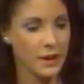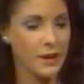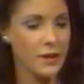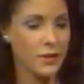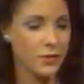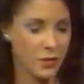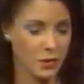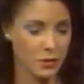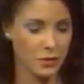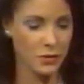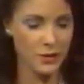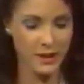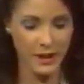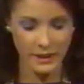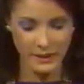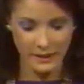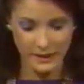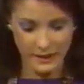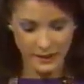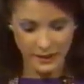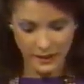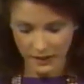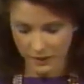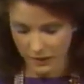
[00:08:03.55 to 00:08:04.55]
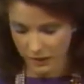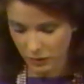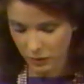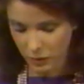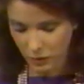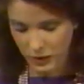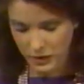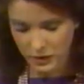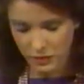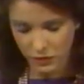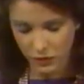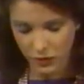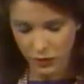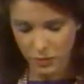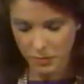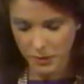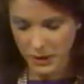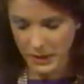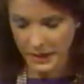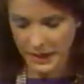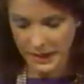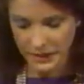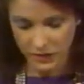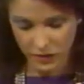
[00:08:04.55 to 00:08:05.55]
So I do that. And then one form I
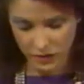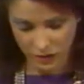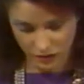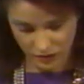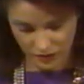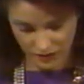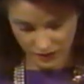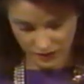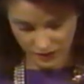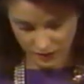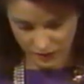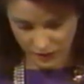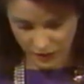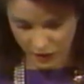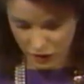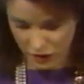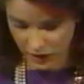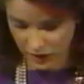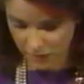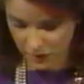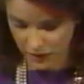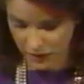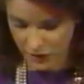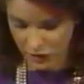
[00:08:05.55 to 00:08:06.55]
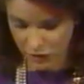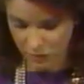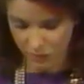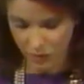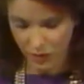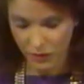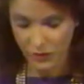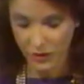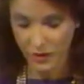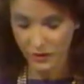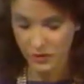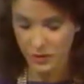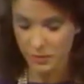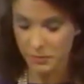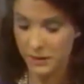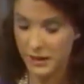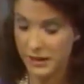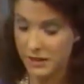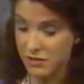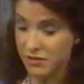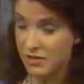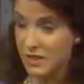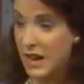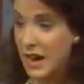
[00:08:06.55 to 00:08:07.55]
like to use, and the functional ambulation profile is on
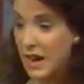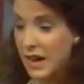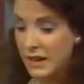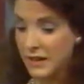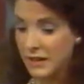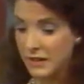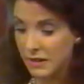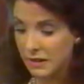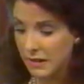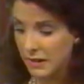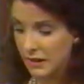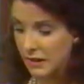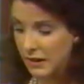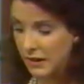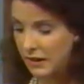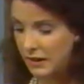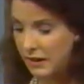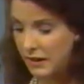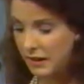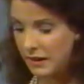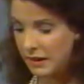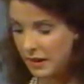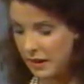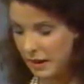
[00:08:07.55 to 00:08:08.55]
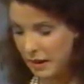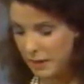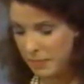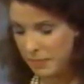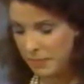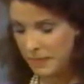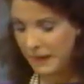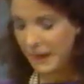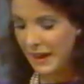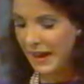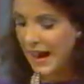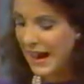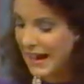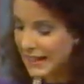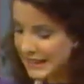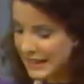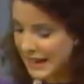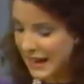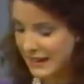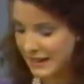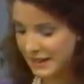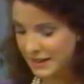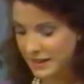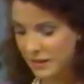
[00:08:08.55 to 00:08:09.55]
page 9. I
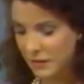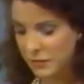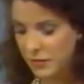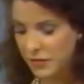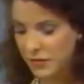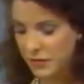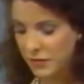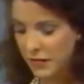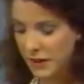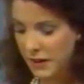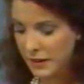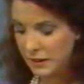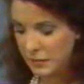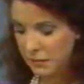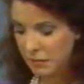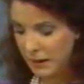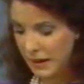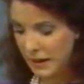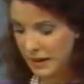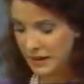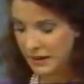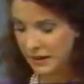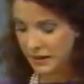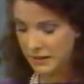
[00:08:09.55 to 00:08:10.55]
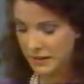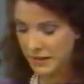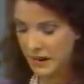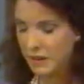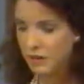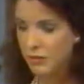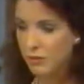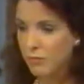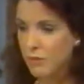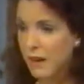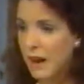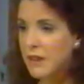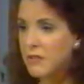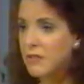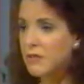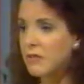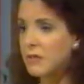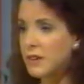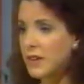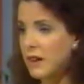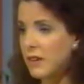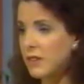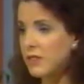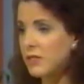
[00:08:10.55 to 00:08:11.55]
like it. It was developed by Dr. Roger
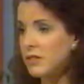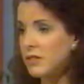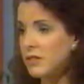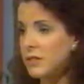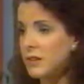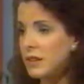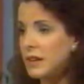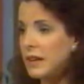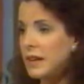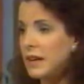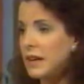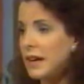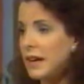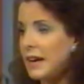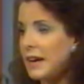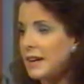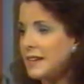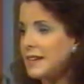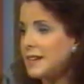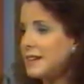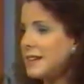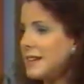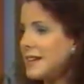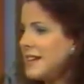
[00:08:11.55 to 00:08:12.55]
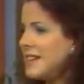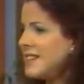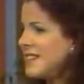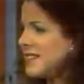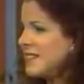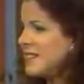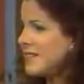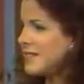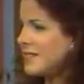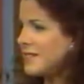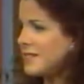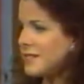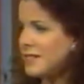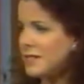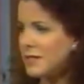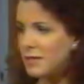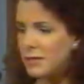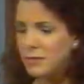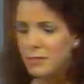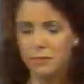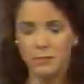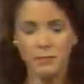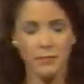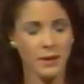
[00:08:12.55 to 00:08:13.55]
Nelson, and he did
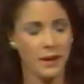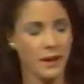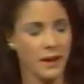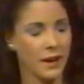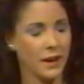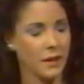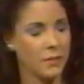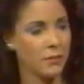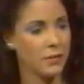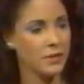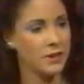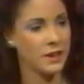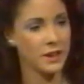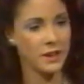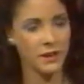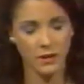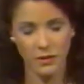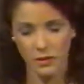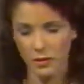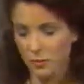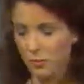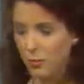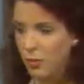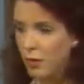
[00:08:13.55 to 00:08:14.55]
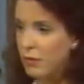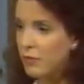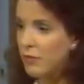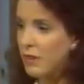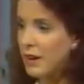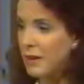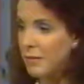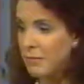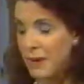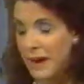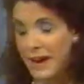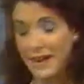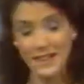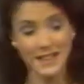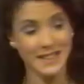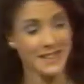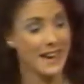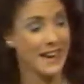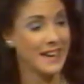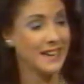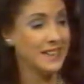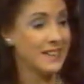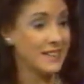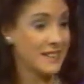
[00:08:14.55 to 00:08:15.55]
this particular profile back in the
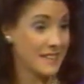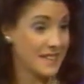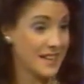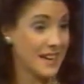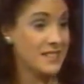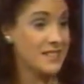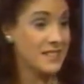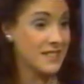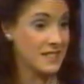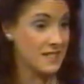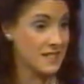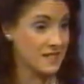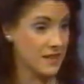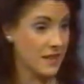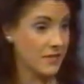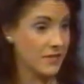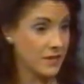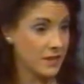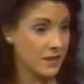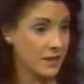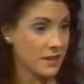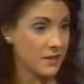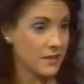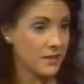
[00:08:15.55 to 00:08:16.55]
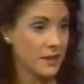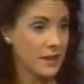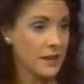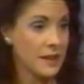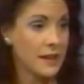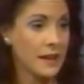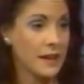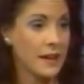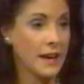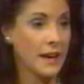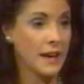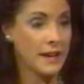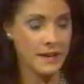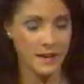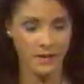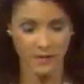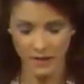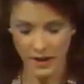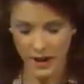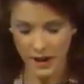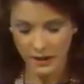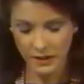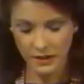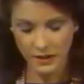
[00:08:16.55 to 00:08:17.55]
1970s, and he
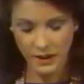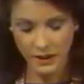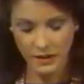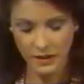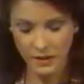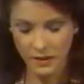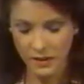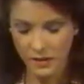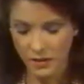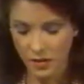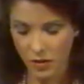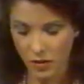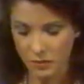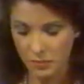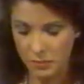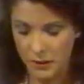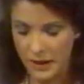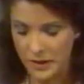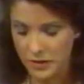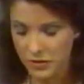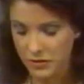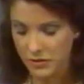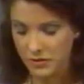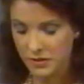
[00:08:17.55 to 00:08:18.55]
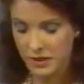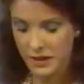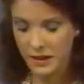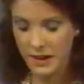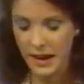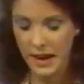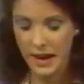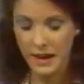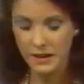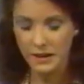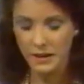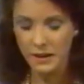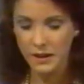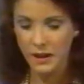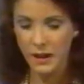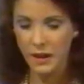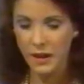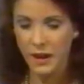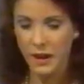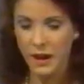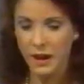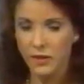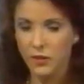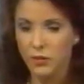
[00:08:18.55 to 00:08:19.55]
validated it on patients that had
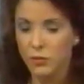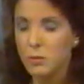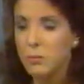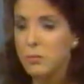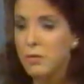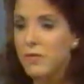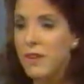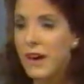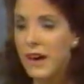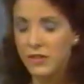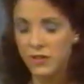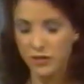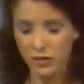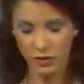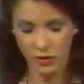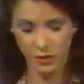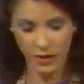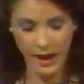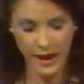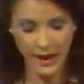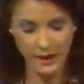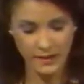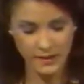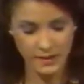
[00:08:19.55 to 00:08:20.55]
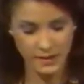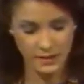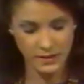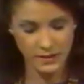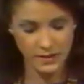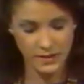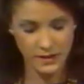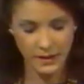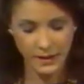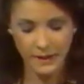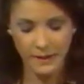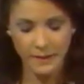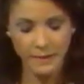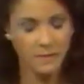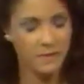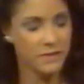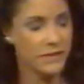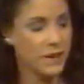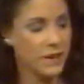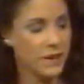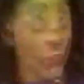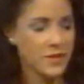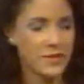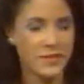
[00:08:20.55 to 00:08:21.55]
cerebrovascular accidents.
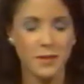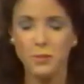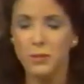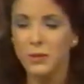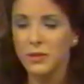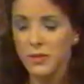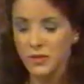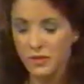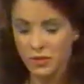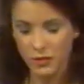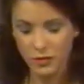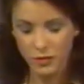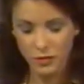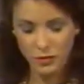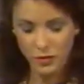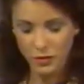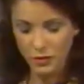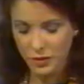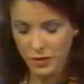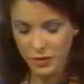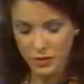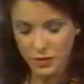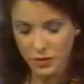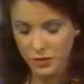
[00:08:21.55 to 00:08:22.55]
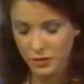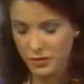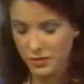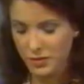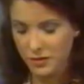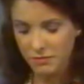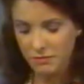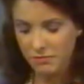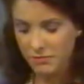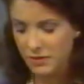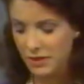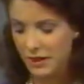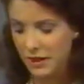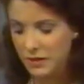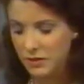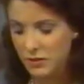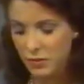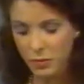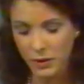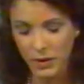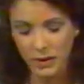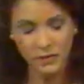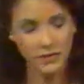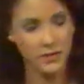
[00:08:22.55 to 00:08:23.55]
Very simple to do. You can use it 10,
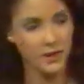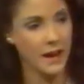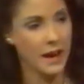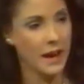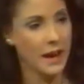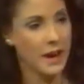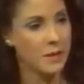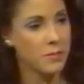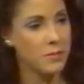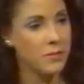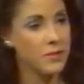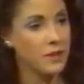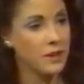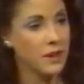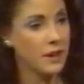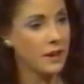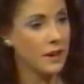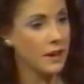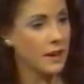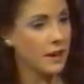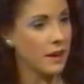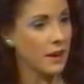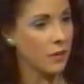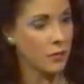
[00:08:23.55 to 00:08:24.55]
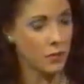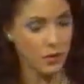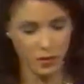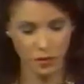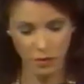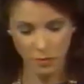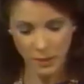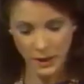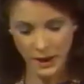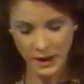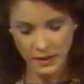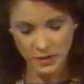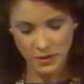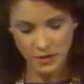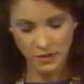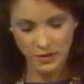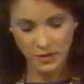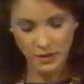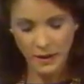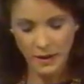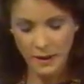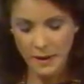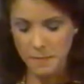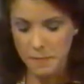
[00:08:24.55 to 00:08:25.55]
12 times with your
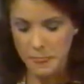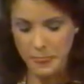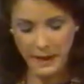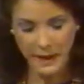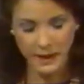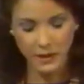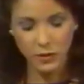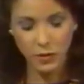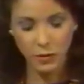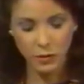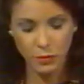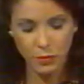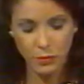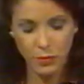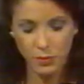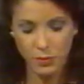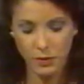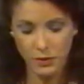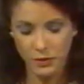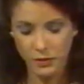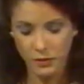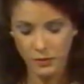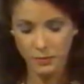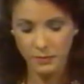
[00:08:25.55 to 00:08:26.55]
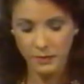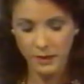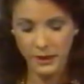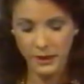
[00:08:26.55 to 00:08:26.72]
patients, and I'll go through it with you.